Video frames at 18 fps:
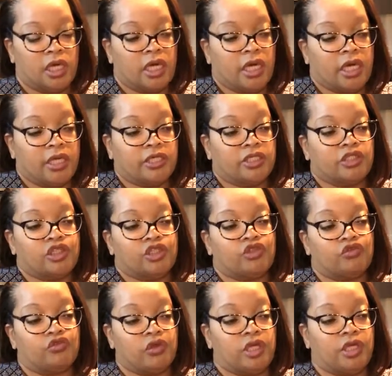and the
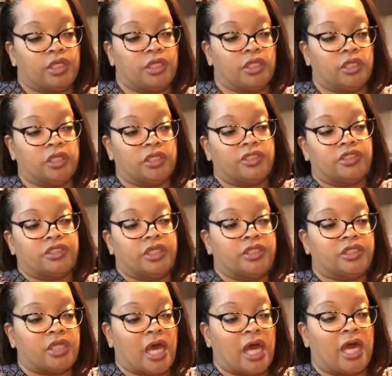string
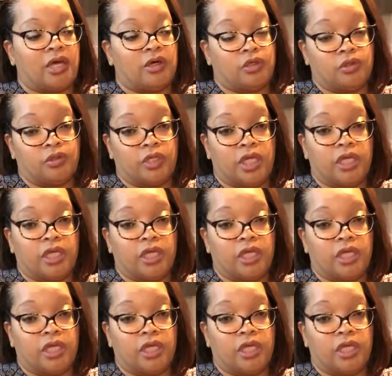sits out,